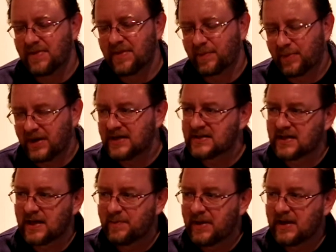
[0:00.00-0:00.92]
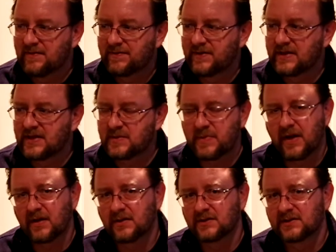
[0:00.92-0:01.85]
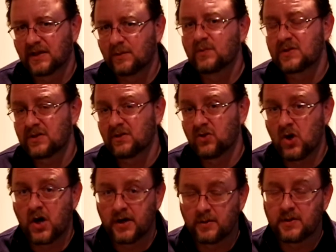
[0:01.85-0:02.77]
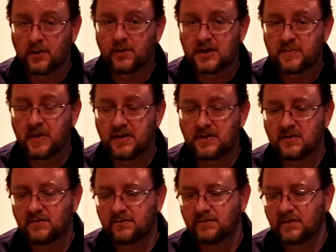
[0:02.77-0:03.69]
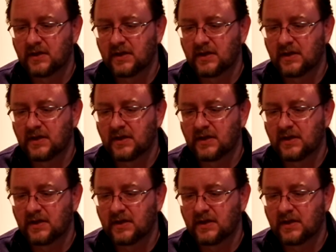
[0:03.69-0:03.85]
The price that I paid for these pedals, it was a lot. They were expensive,